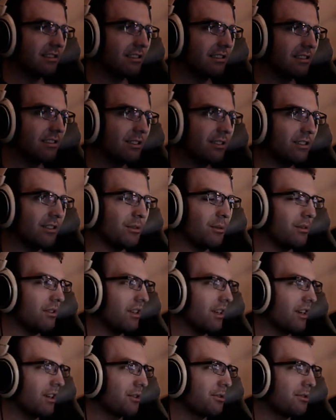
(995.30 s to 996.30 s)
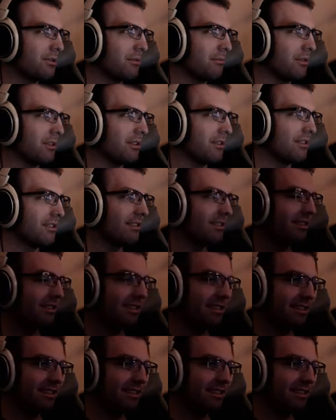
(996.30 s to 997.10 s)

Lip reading: Does that actually beat her?